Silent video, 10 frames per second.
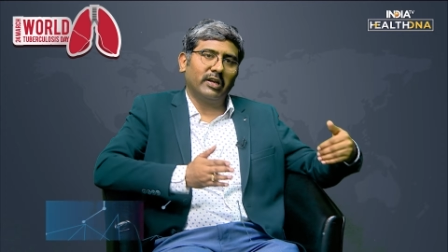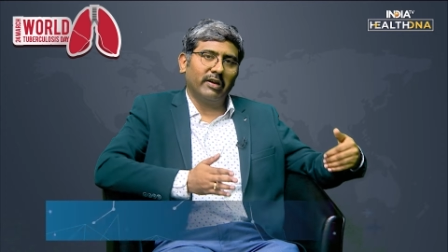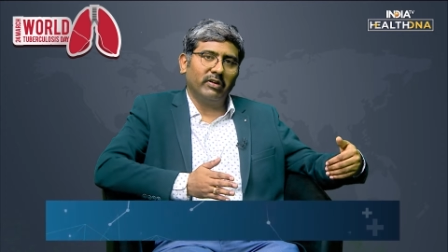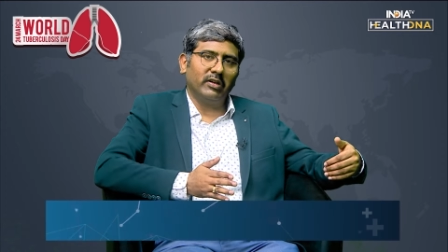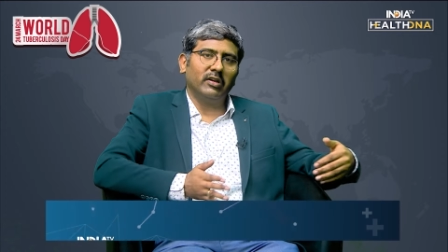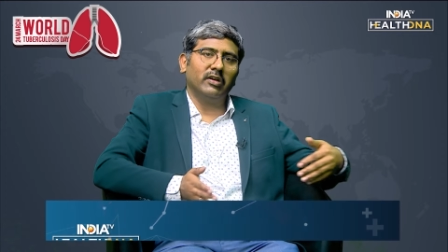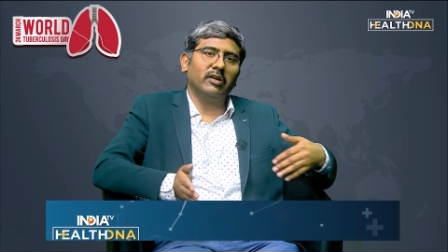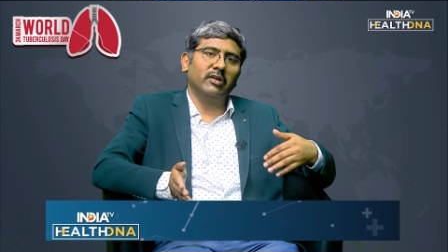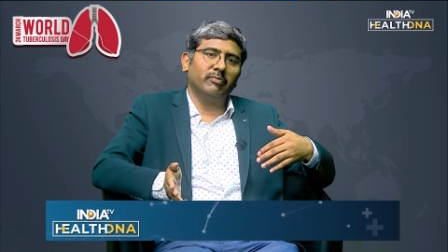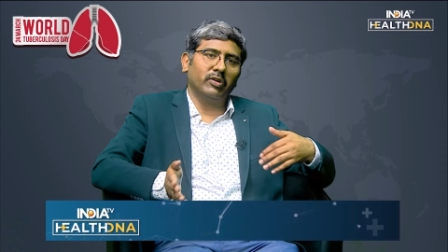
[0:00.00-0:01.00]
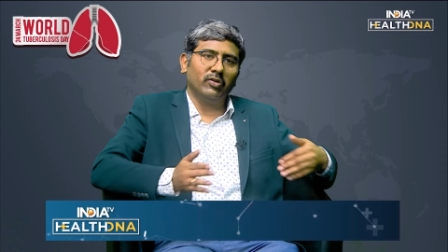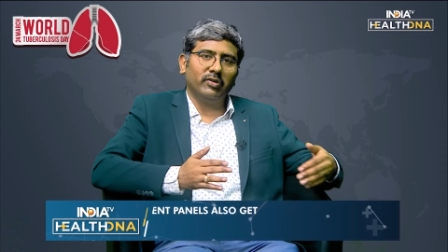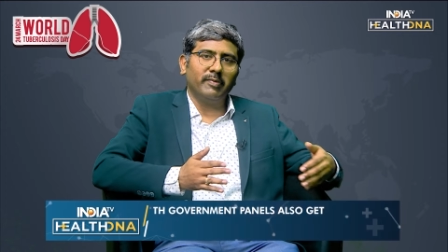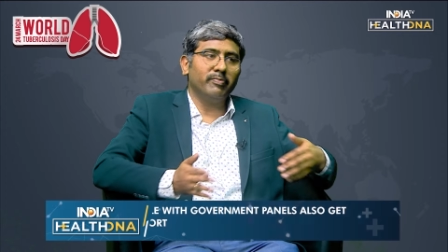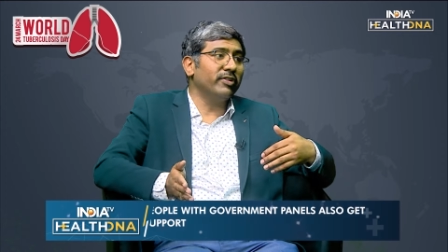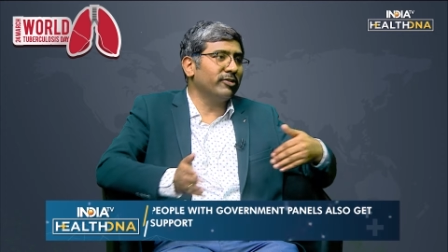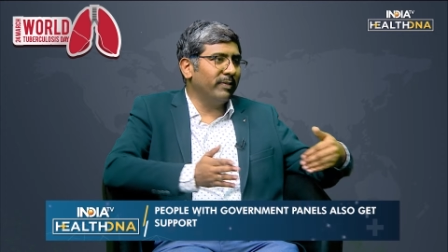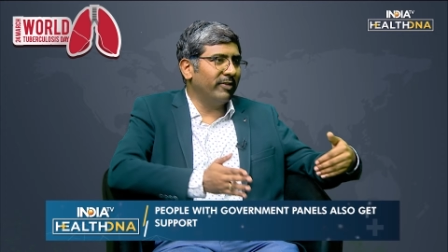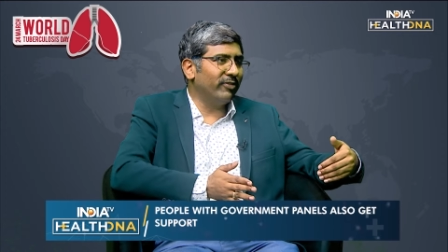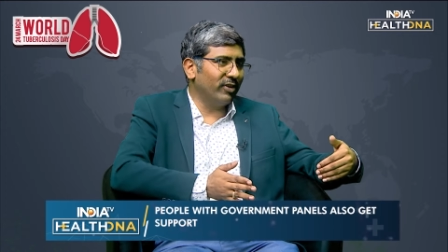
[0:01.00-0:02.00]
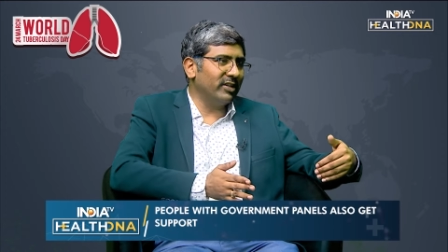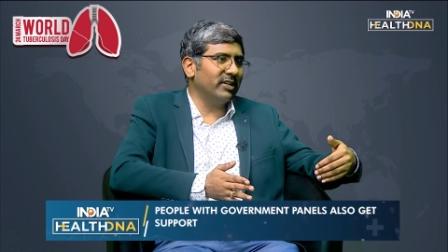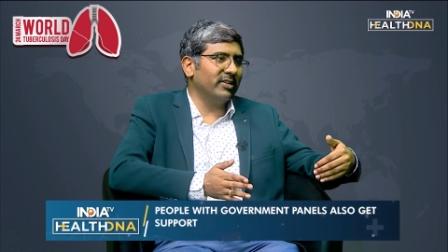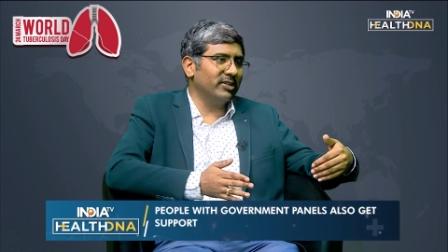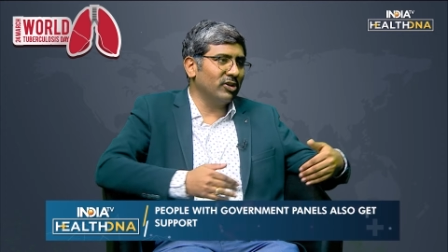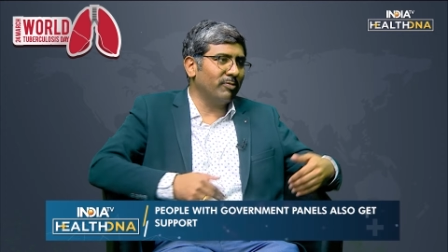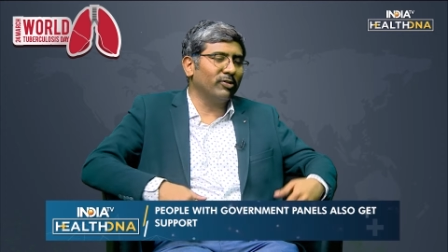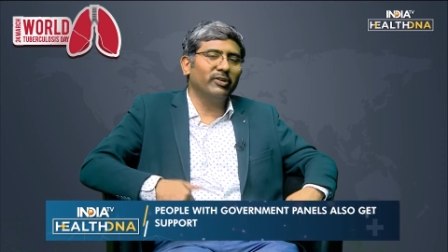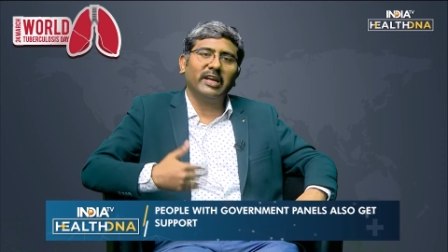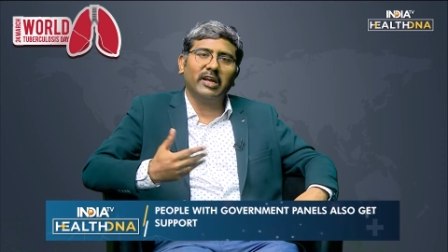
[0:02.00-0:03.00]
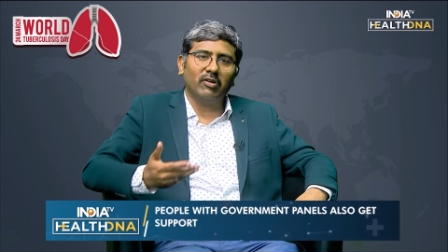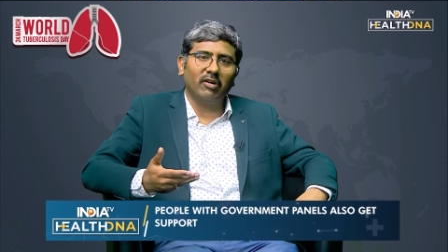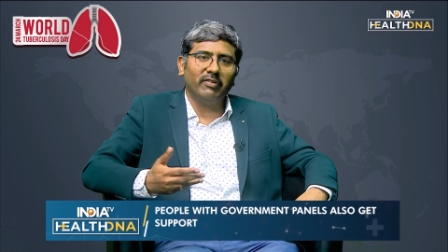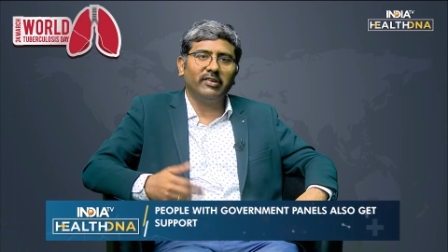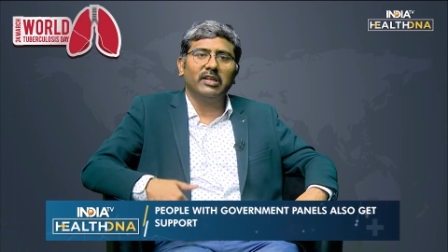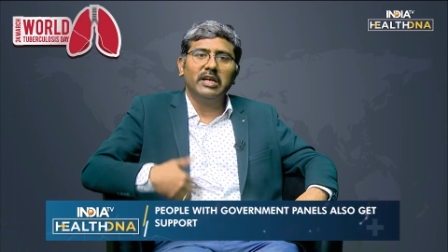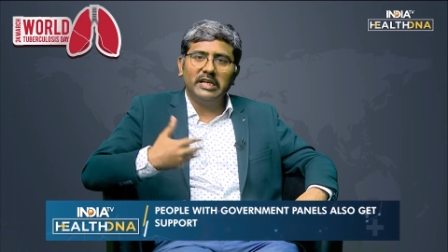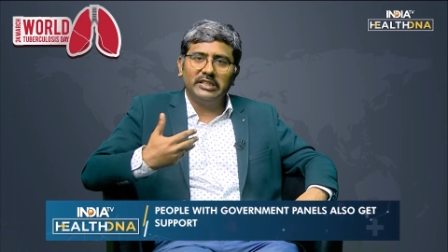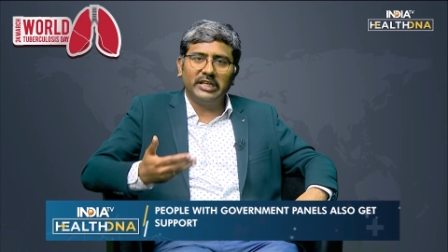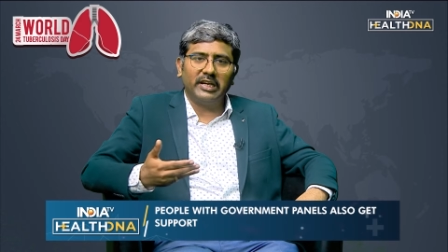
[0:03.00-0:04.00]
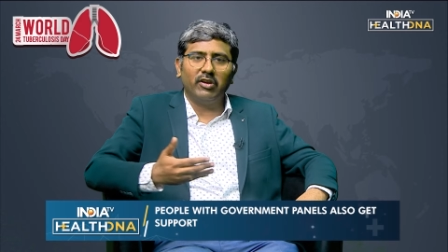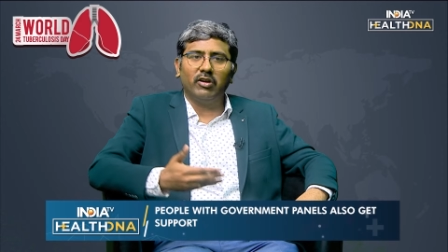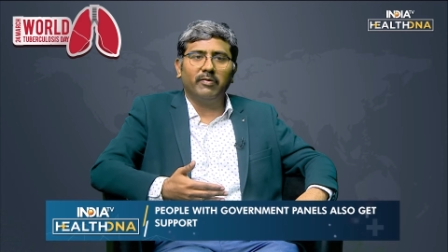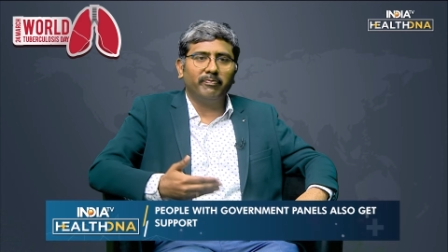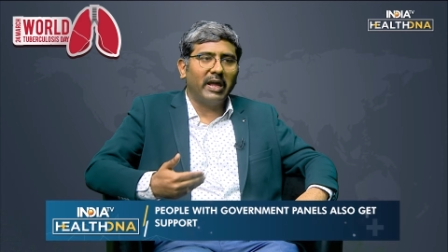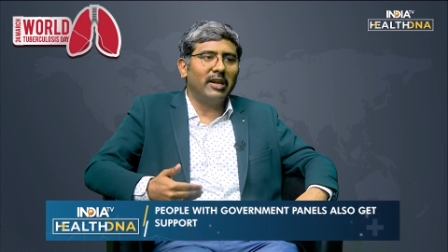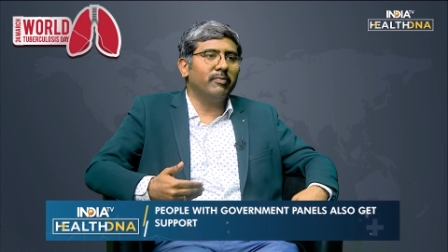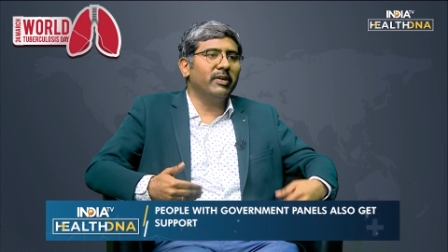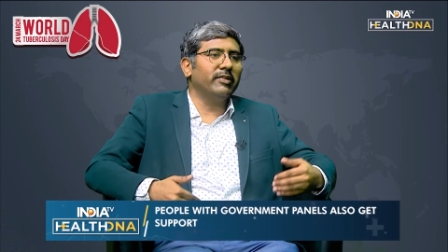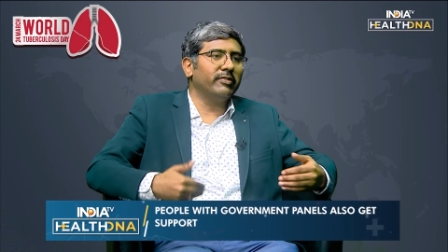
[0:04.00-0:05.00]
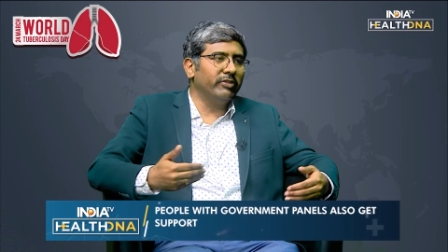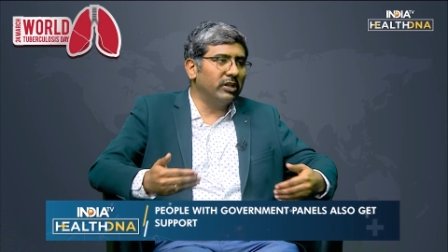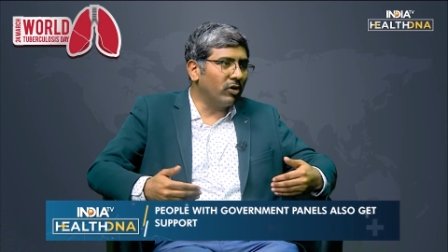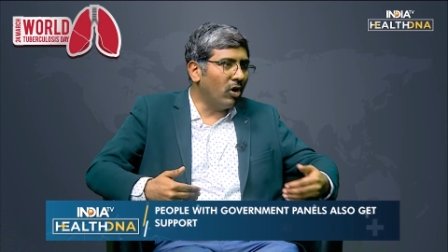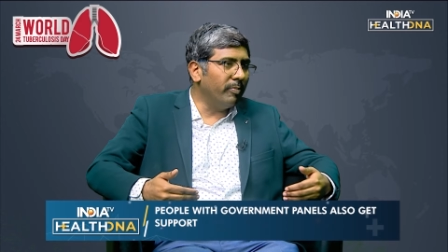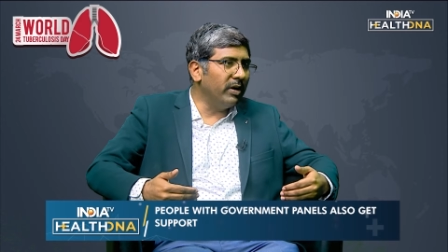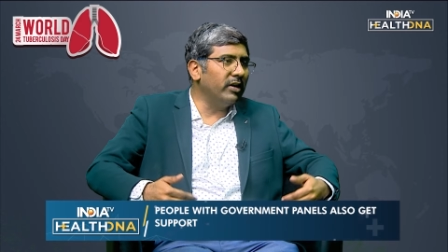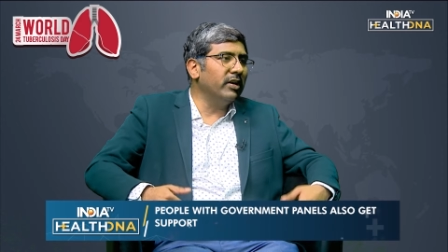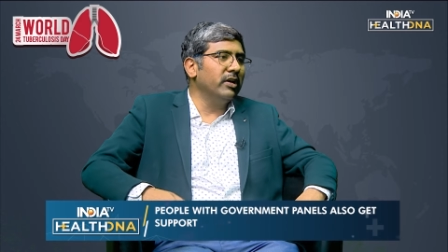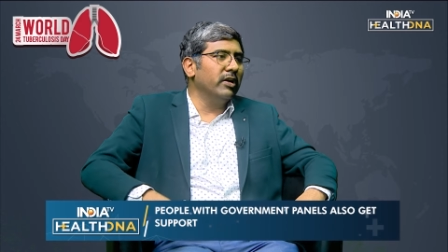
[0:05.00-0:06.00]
given, uh, you know, reimbursement for the job. So they can always check your empanelments with the government.